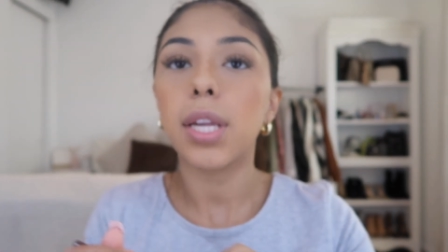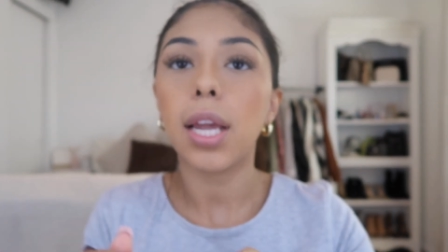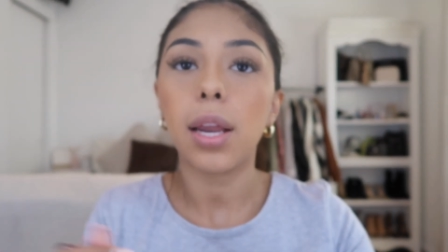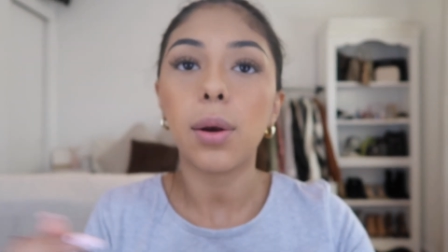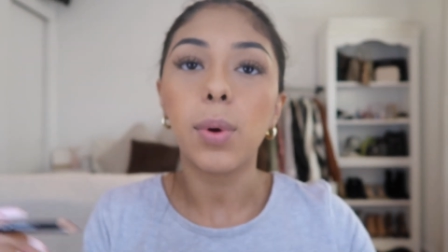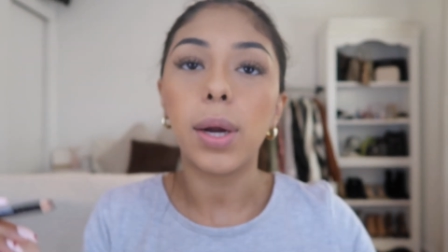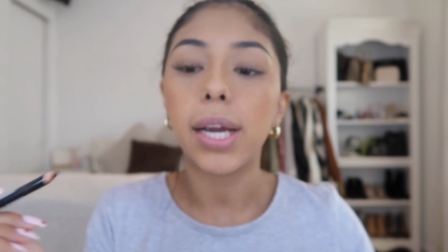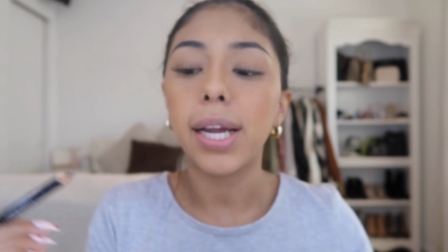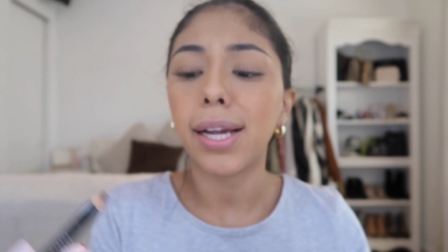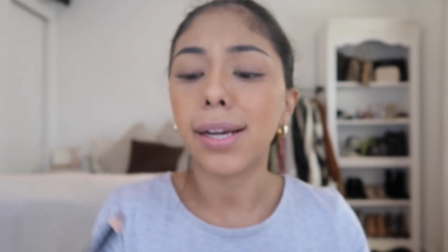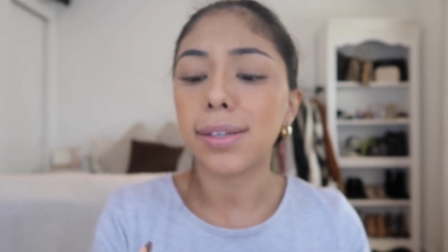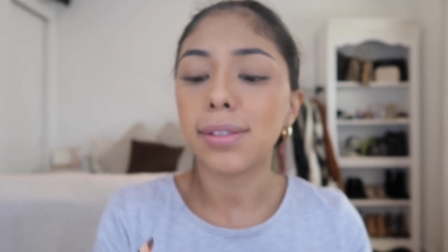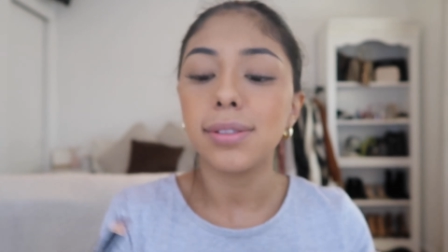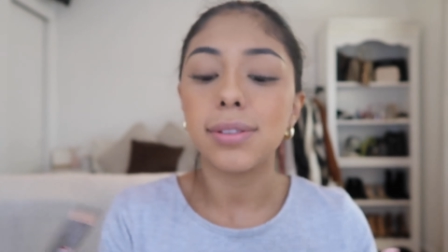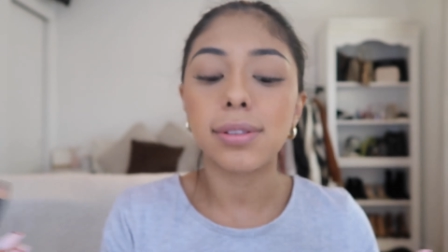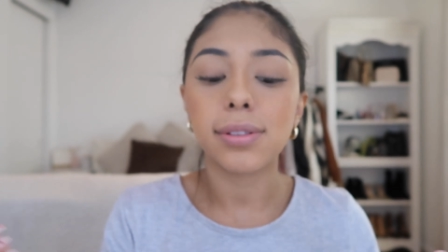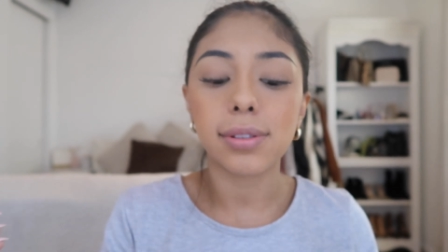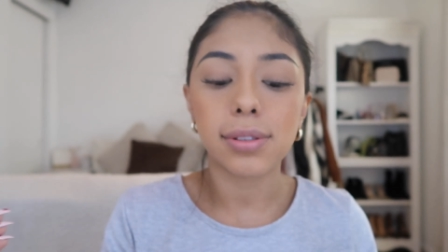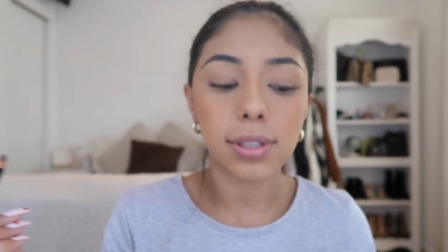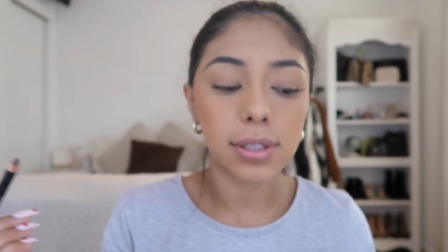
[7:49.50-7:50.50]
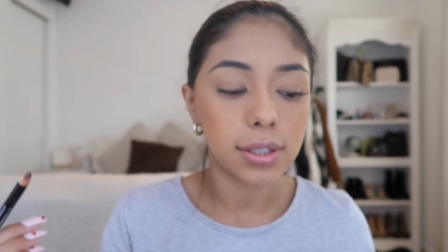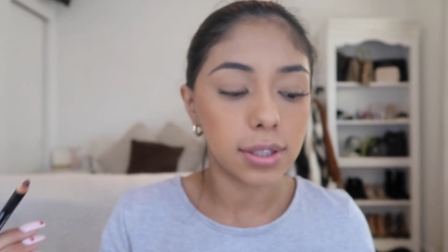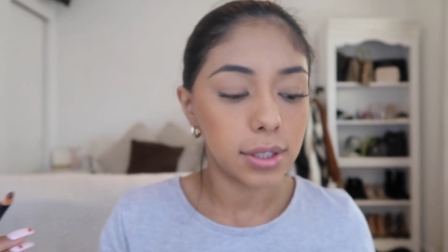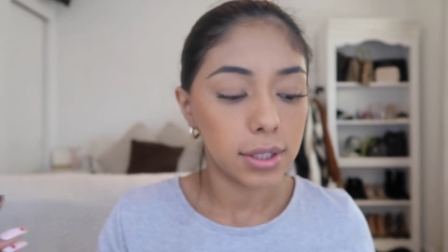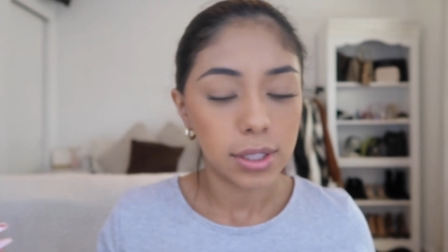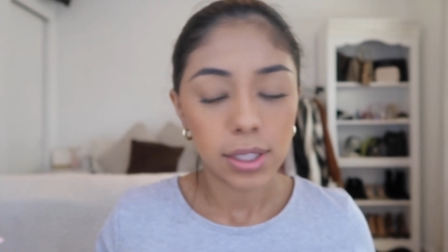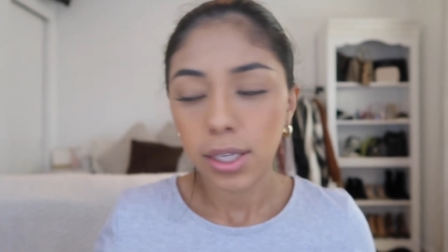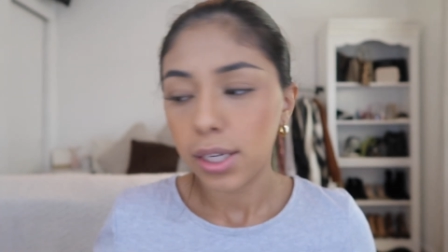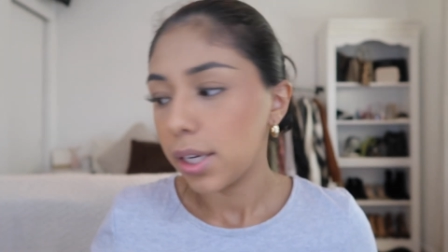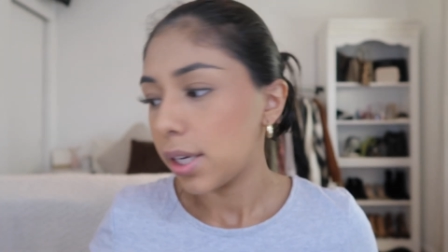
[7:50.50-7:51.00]
NYX
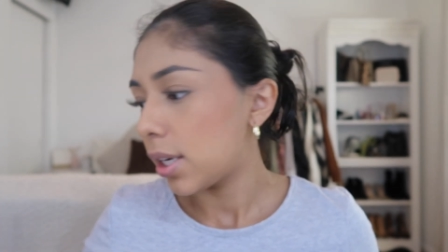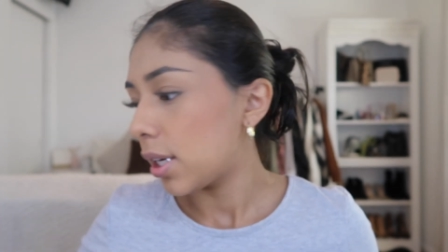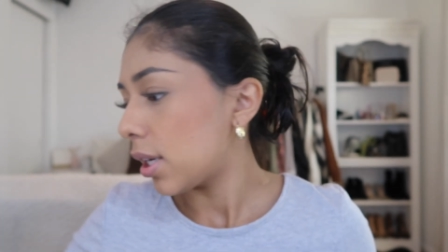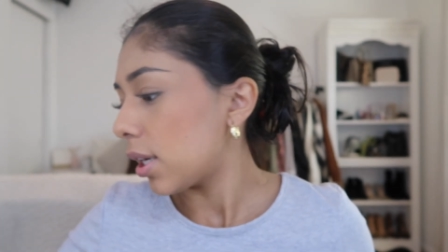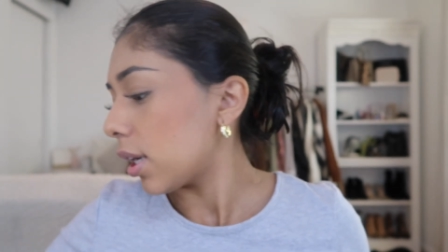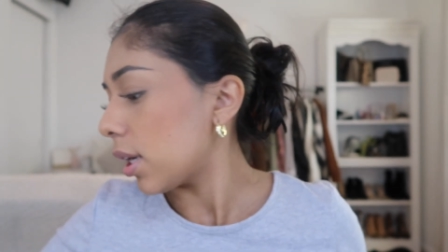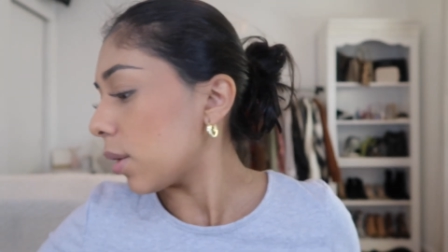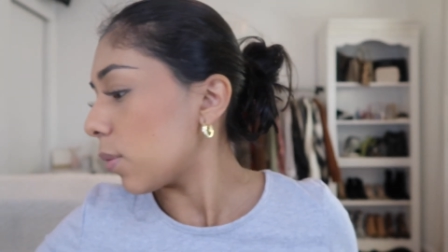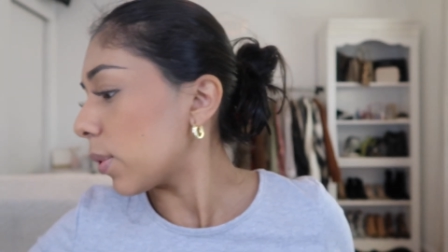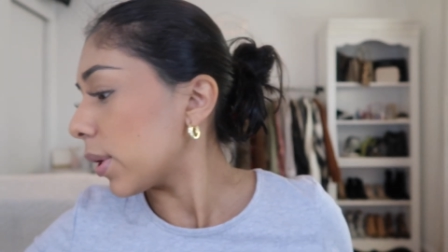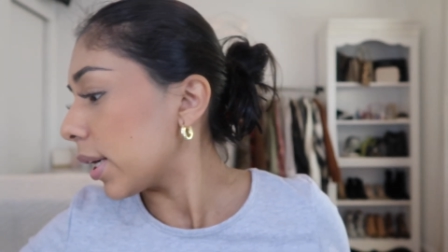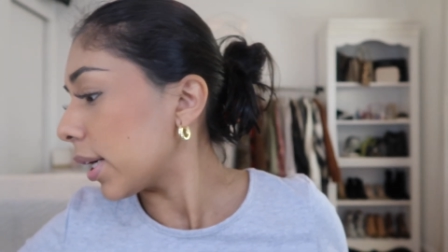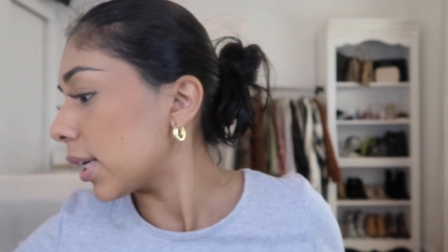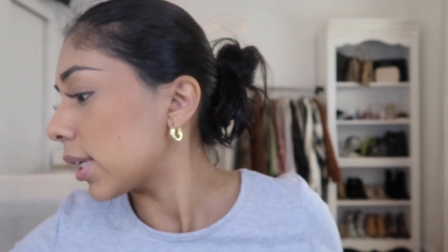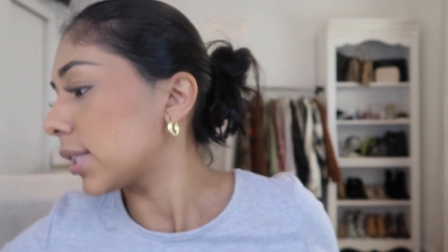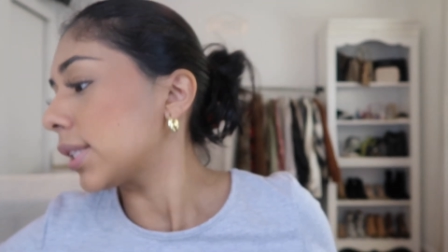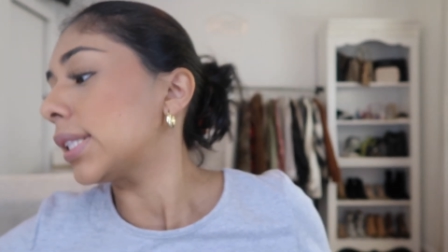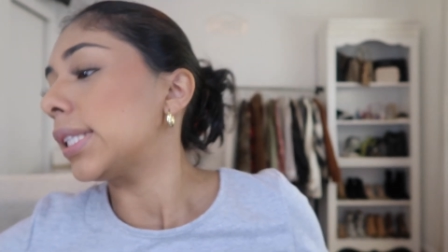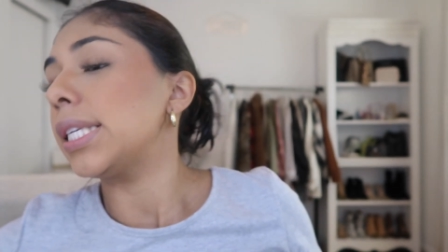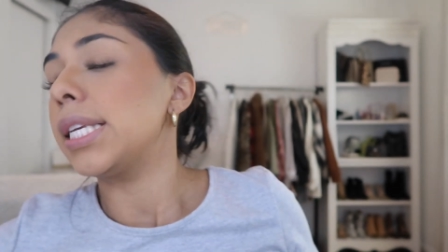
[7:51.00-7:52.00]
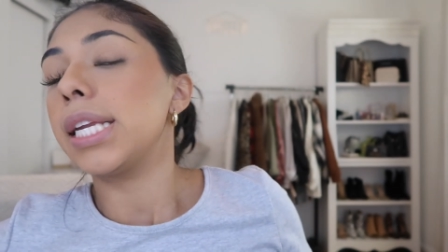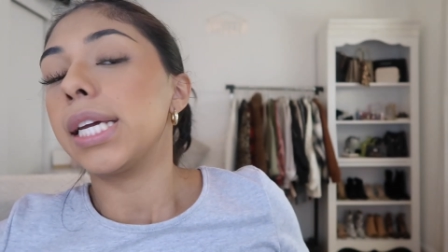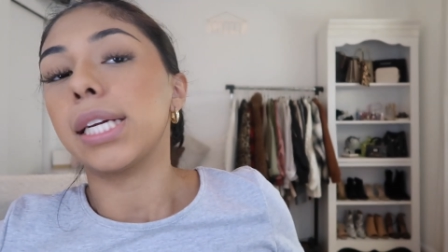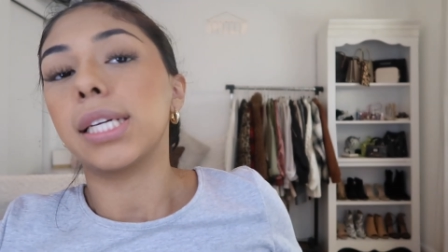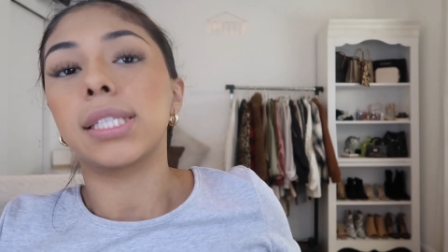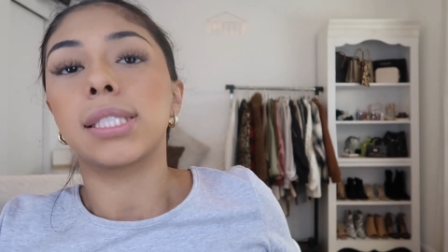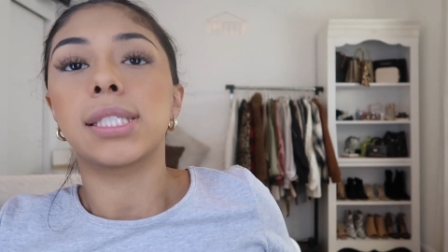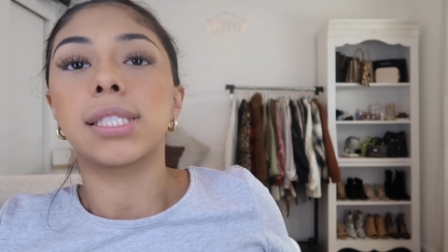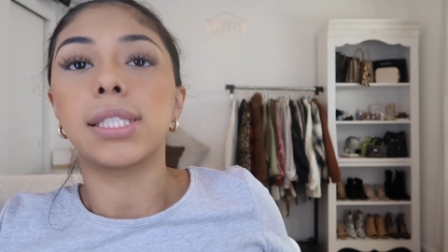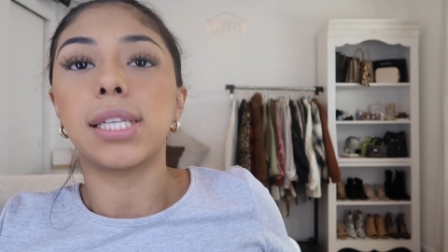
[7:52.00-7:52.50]

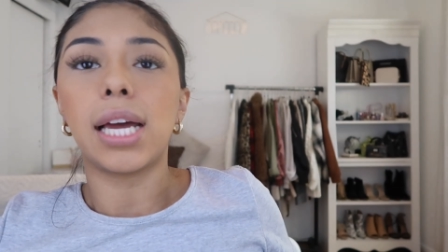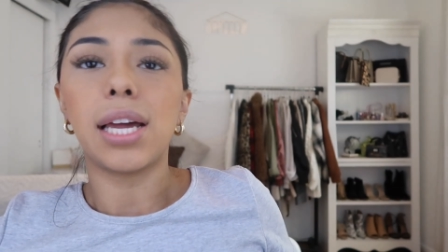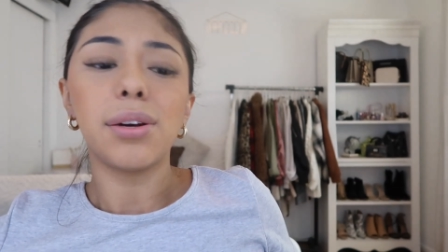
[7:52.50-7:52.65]
NYX.